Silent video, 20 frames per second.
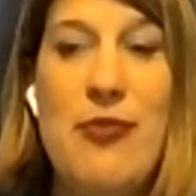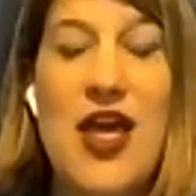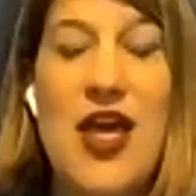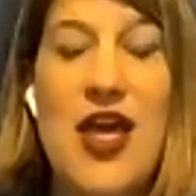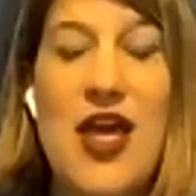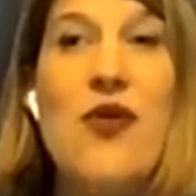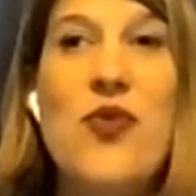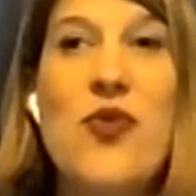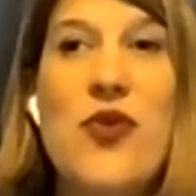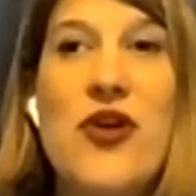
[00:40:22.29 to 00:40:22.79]

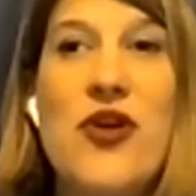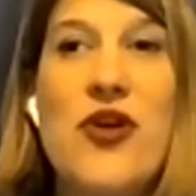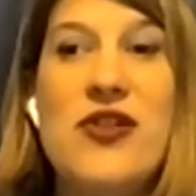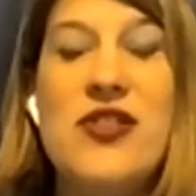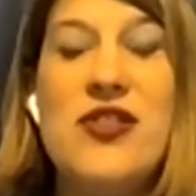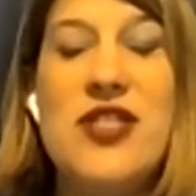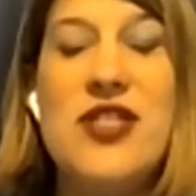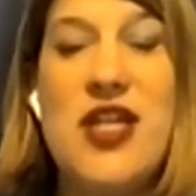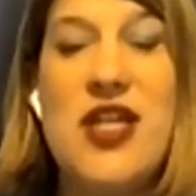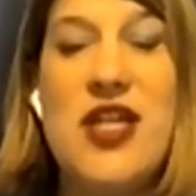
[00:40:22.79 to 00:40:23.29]
How in the
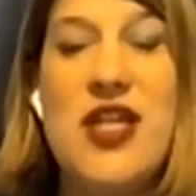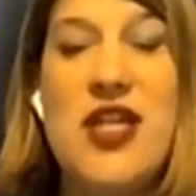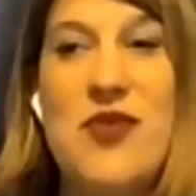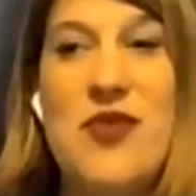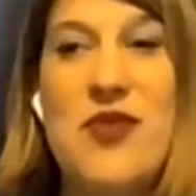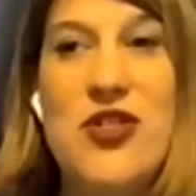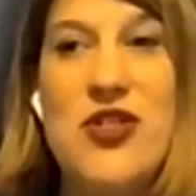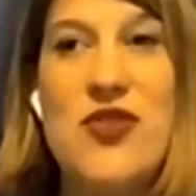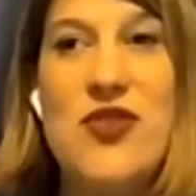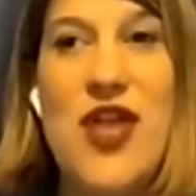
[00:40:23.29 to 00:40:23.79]
world can
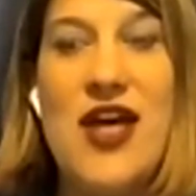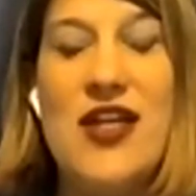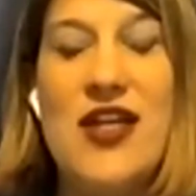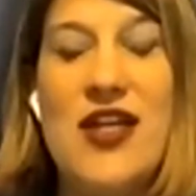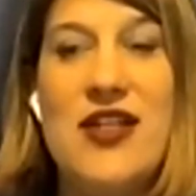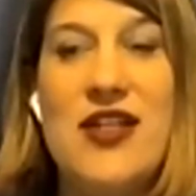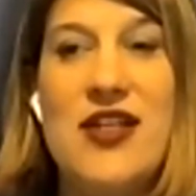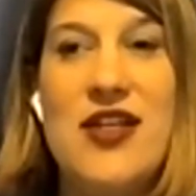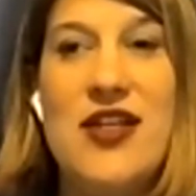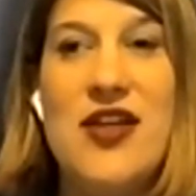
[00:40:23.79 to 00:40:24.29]
we do that
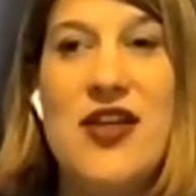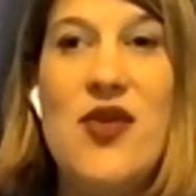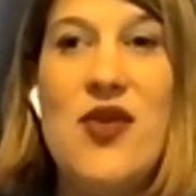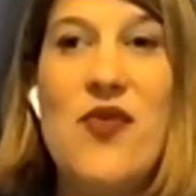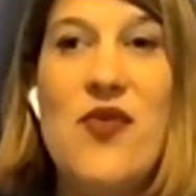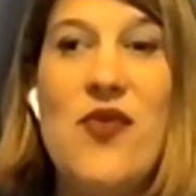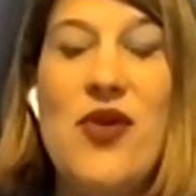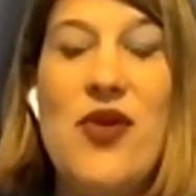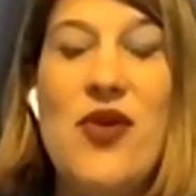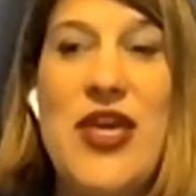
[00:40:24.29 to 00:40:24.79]

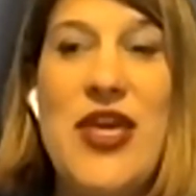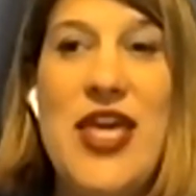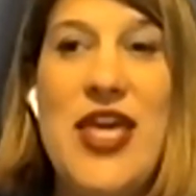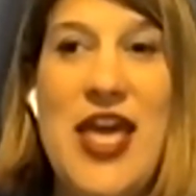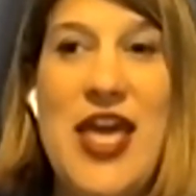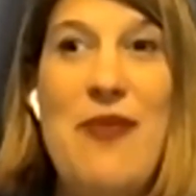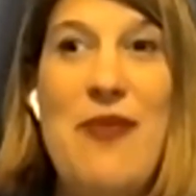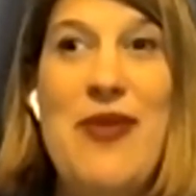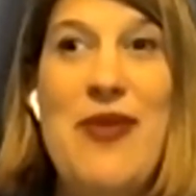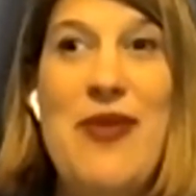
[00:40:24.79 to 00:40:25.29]
when we
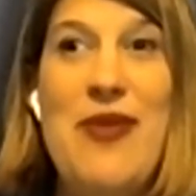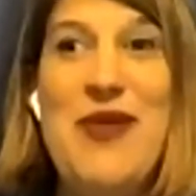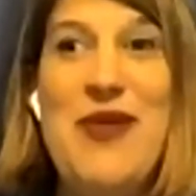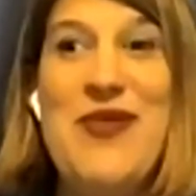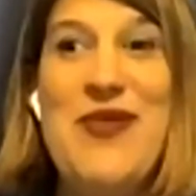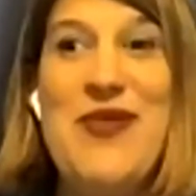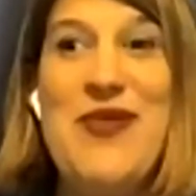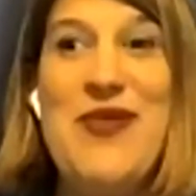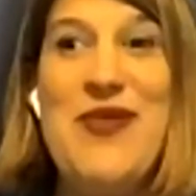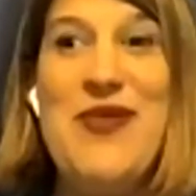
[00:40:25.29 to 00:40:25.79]
can't be
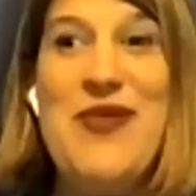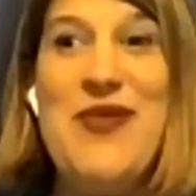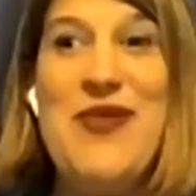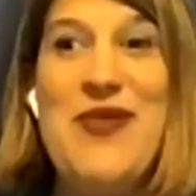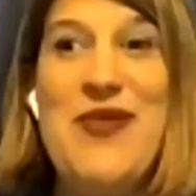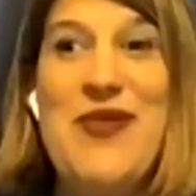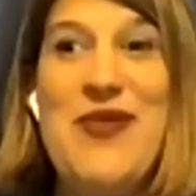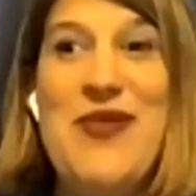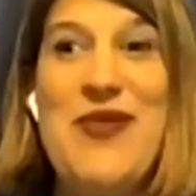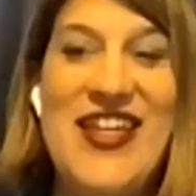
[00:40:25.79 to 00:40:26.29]
within
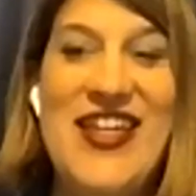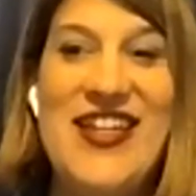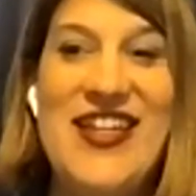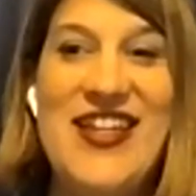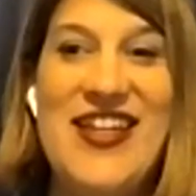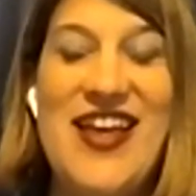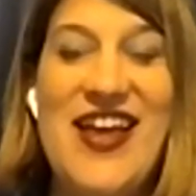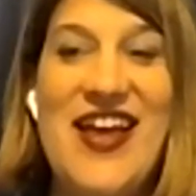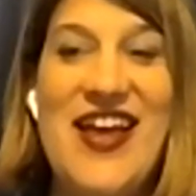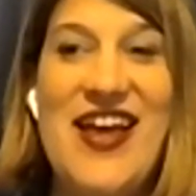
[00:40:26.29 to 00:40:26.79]
six feet
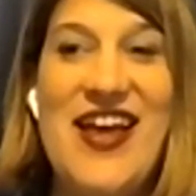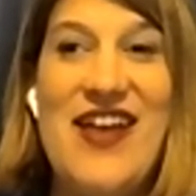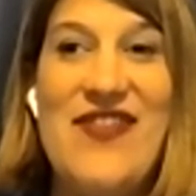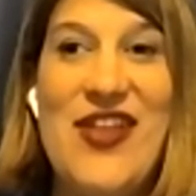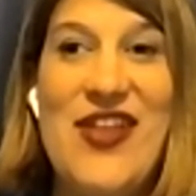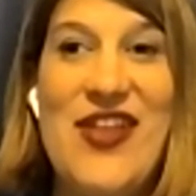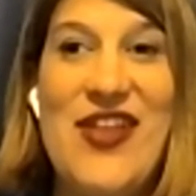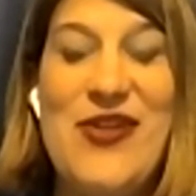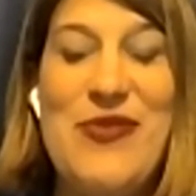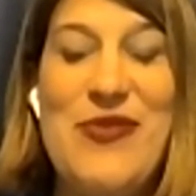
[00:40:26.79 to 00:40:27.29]

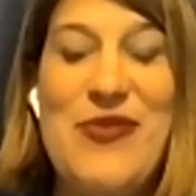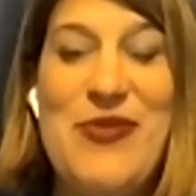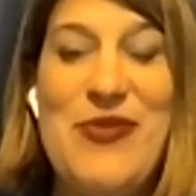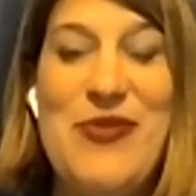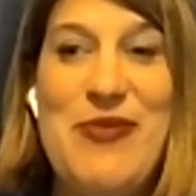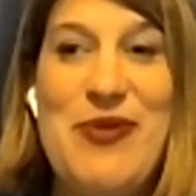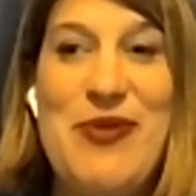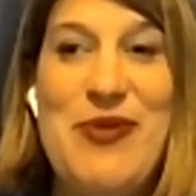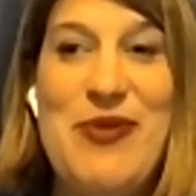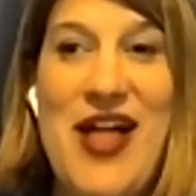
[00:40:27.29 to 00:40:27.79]
of other
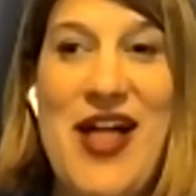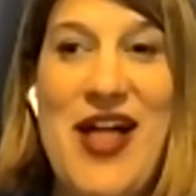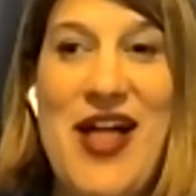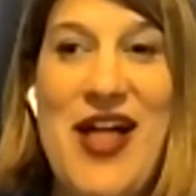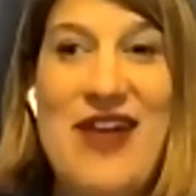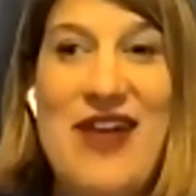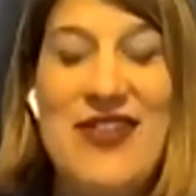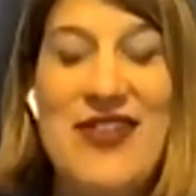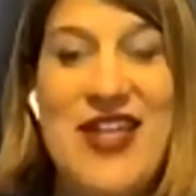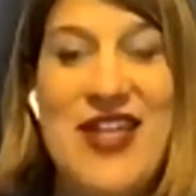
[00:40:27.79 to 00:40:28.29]
people
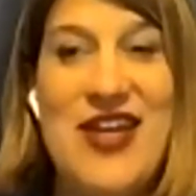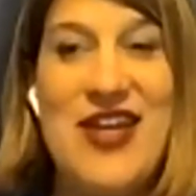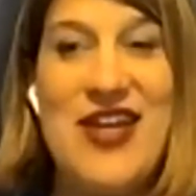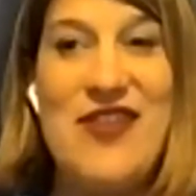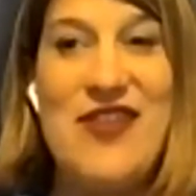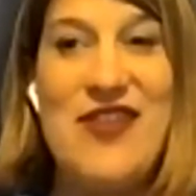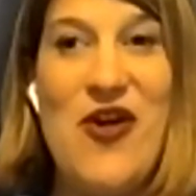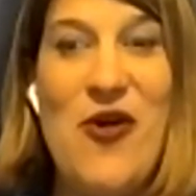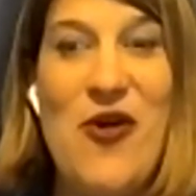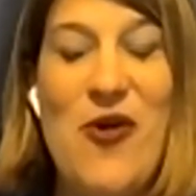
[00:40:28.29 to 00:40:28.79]
outside of our
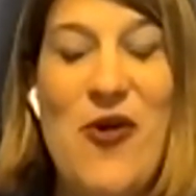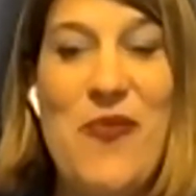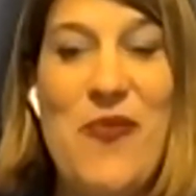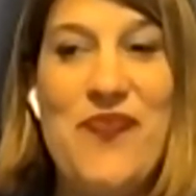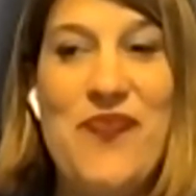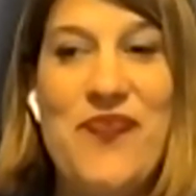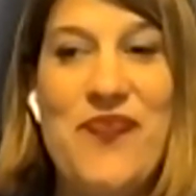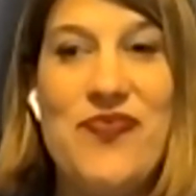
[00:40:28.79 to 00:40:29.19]
home?